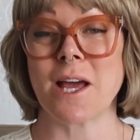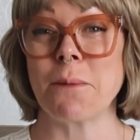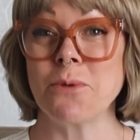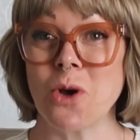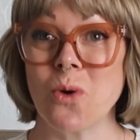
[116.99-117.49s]

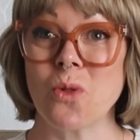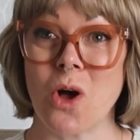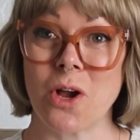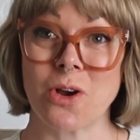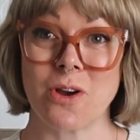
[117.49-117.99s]
I'm no
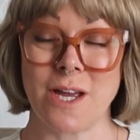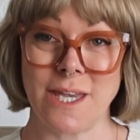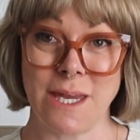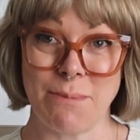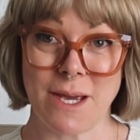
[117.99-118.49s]
longer
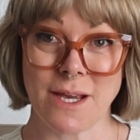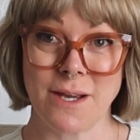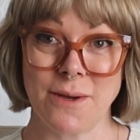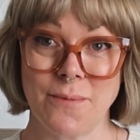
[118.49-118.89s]
anemic.